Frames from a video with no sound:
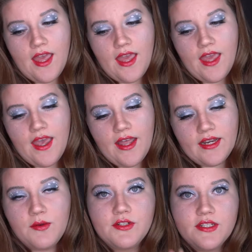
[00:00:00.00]

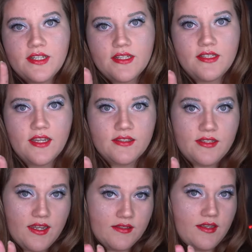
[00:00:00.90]
And can we just
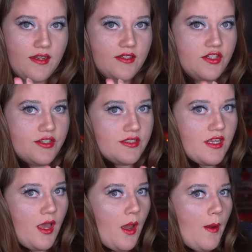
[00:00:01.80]
take a second to just
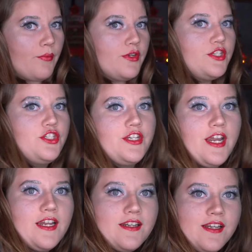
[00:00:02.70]
appreciate